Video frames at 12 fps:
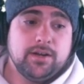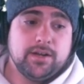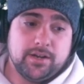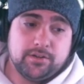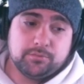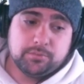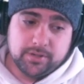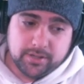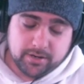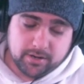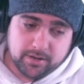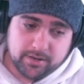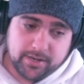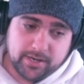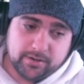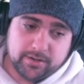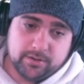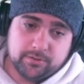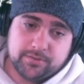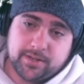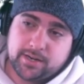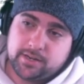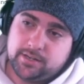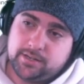It is really hard now to use
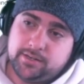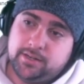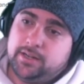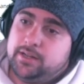that gun.